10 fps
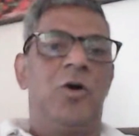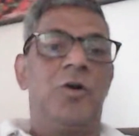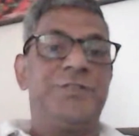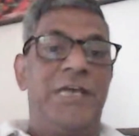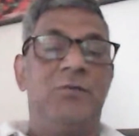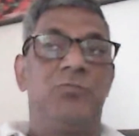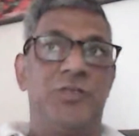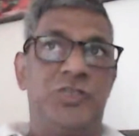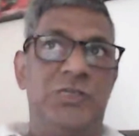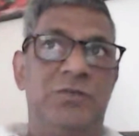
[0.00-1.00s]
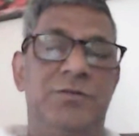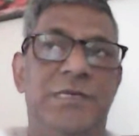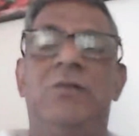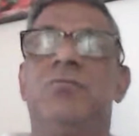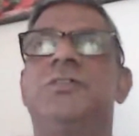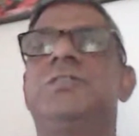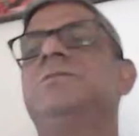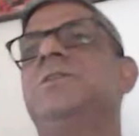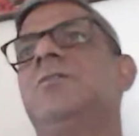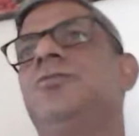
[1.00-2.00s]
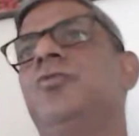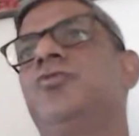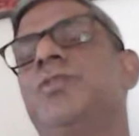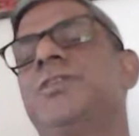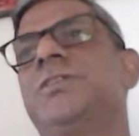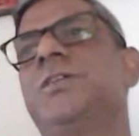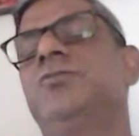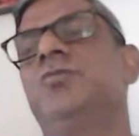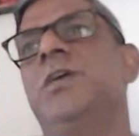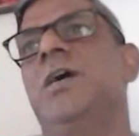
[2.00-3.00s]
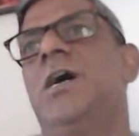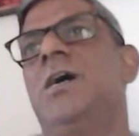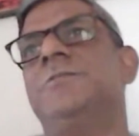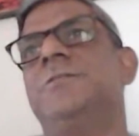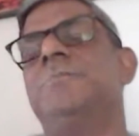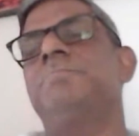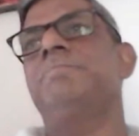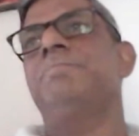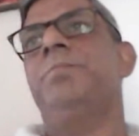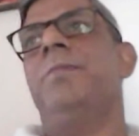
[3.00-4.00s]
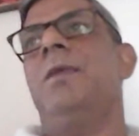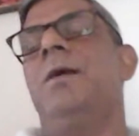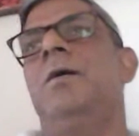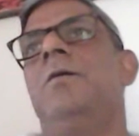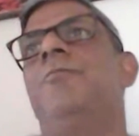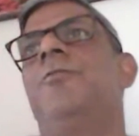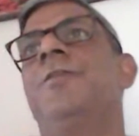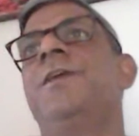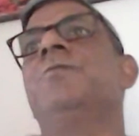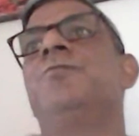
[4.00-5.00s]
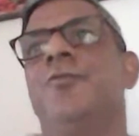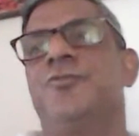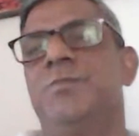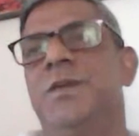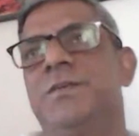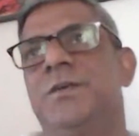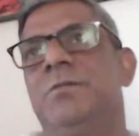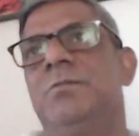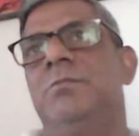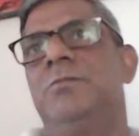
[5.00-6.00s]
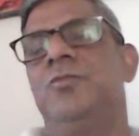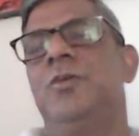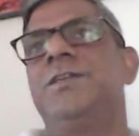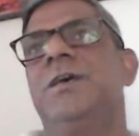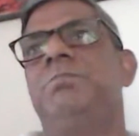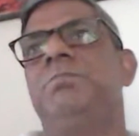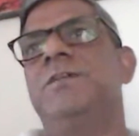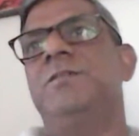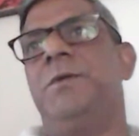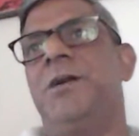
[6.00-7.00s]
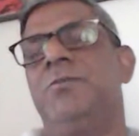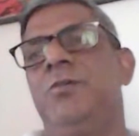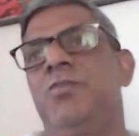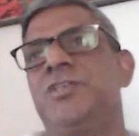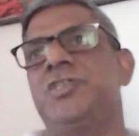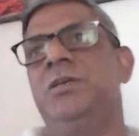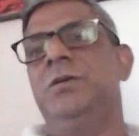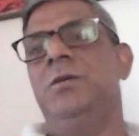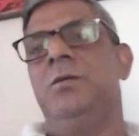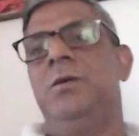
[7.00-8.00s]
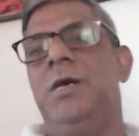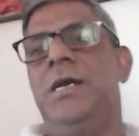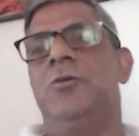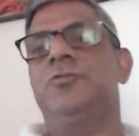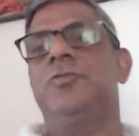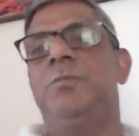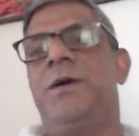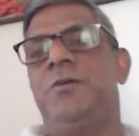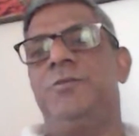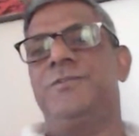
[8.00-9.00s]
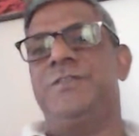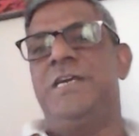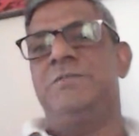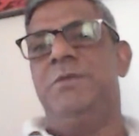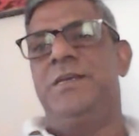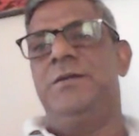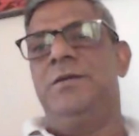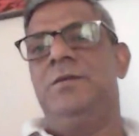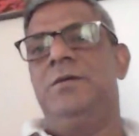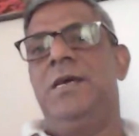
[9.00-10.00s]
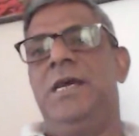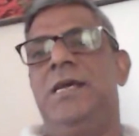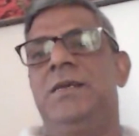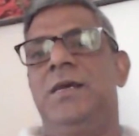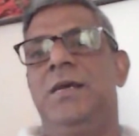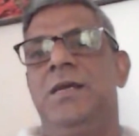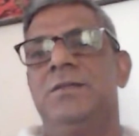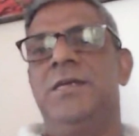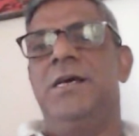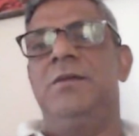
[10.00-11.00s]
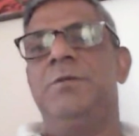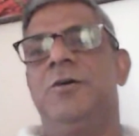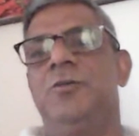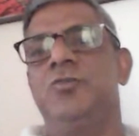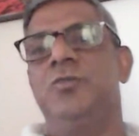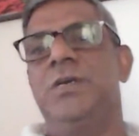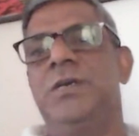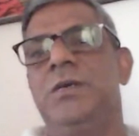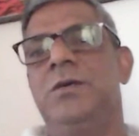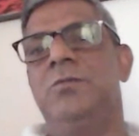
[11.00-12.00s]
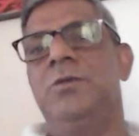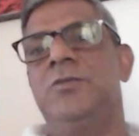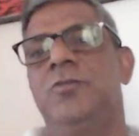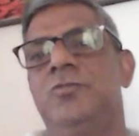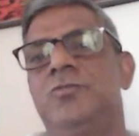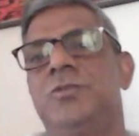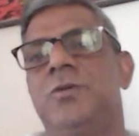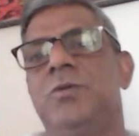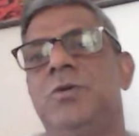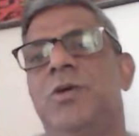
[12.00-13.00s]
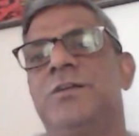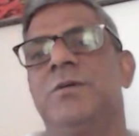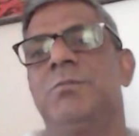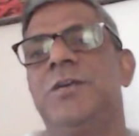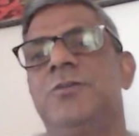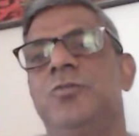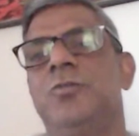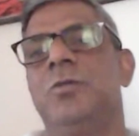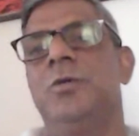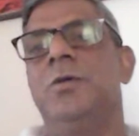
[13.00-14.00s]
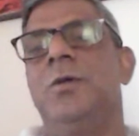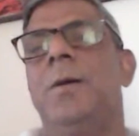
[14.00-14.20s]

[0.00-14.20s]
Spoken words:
Or tag question. Tag questions are those questions we ask for reinforcement. So it's a part of a question and also a part of a statement. And there, because we want somebody to